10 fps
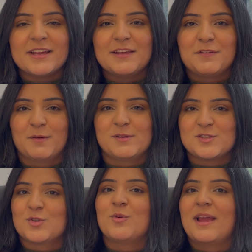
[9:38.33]
If you
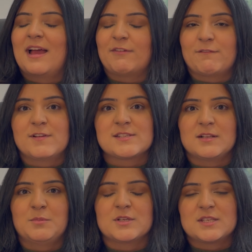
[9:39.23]
enjoy having physical
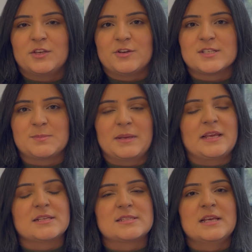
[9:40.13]
books in your
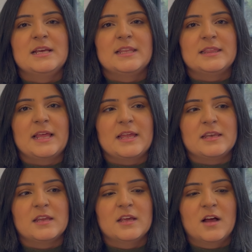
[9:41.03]
space,
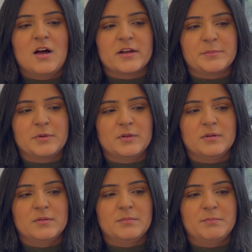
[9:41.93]
then
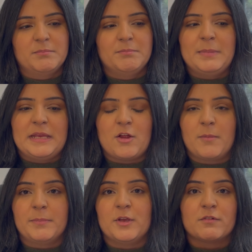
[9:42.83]
Audible may
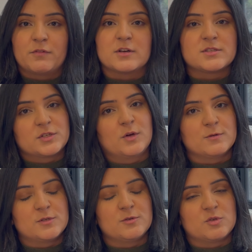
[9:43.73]
not be your first
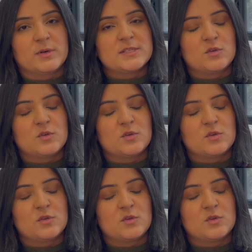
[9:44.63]
go-to choice.